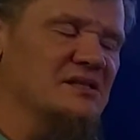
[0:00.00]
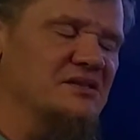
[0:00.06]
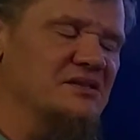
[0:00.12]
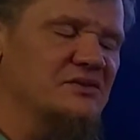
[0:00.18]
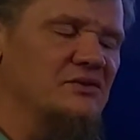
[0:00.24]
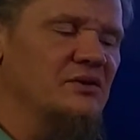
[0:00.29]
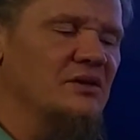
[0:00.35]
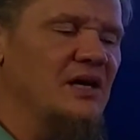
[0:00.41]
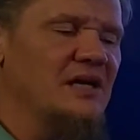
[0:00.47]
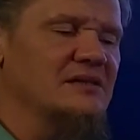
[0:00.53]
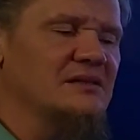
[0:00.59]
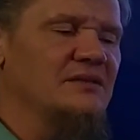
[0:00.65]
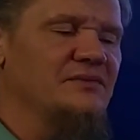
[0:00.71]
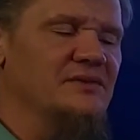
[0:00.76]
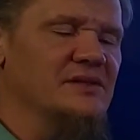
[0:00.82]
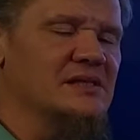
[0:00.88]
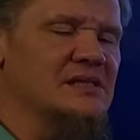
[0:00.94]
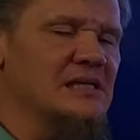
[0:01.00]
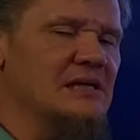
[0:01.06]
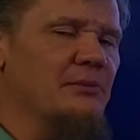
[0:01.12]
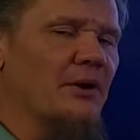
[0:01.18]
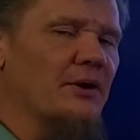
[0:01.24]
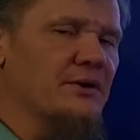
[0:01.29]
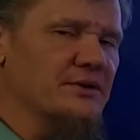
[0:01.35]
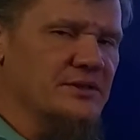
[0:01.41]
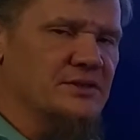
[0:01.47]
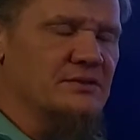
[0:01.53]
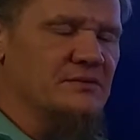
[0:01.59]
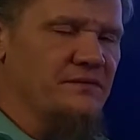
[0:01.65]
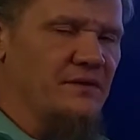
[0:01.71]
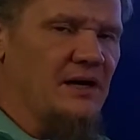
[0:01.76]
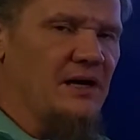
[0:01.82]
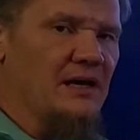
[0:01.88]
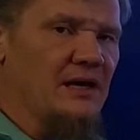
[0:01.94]
and there are lots of different seabirds that you
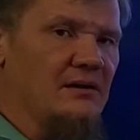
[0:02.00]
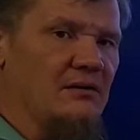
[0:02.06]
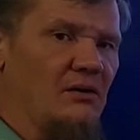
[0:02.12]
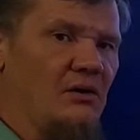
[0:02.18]
find